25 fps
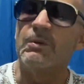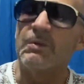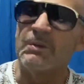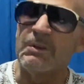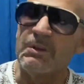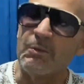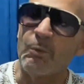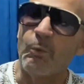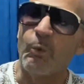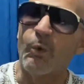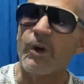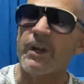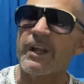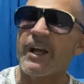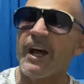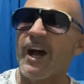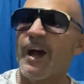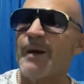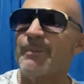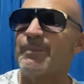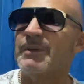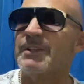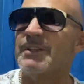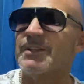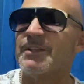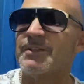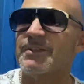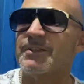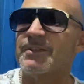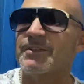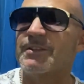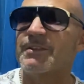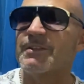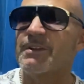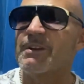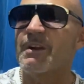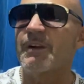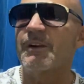what
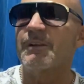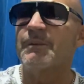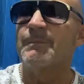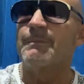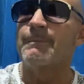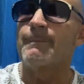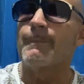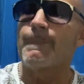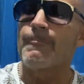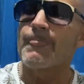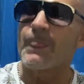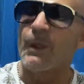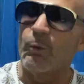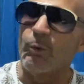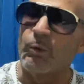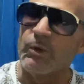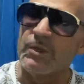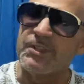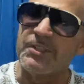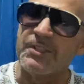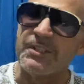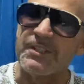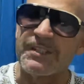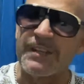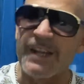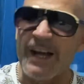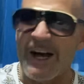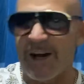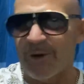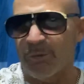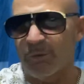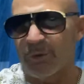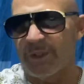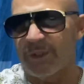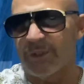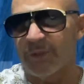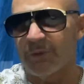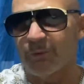happens when she's not
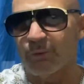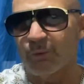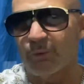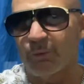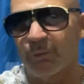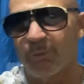with you.